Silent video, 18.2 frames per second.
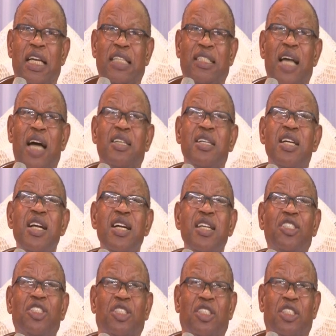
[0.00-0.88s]
in the
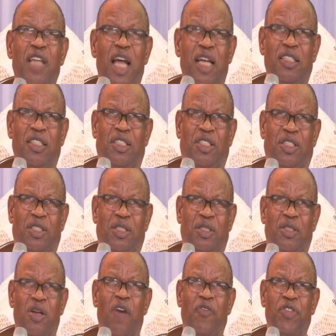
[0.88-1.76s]
real
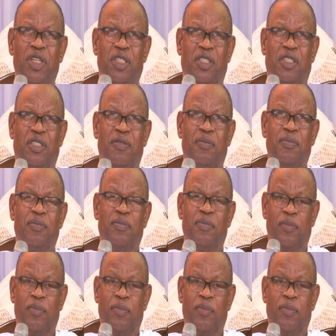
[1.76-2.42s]
sense of it,